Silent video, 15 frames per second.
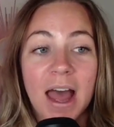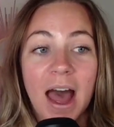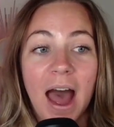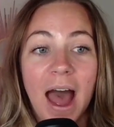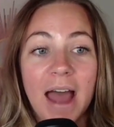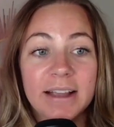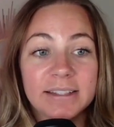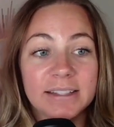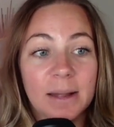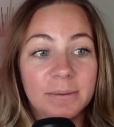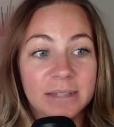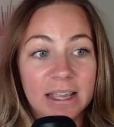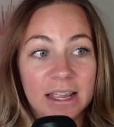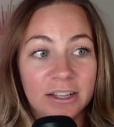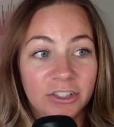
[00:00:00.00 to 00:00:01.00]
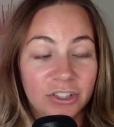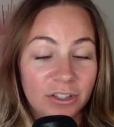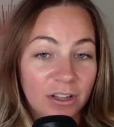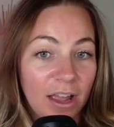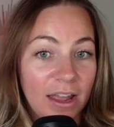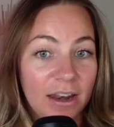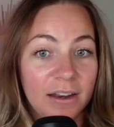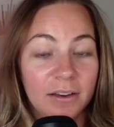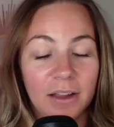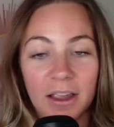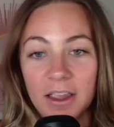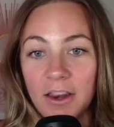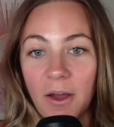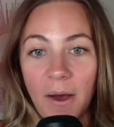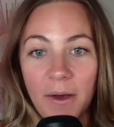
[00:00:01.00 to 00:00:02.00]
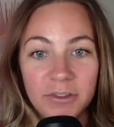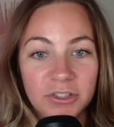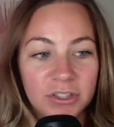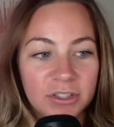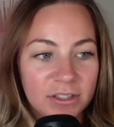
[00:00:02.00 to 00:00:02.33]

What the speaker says: I stepped in and, I was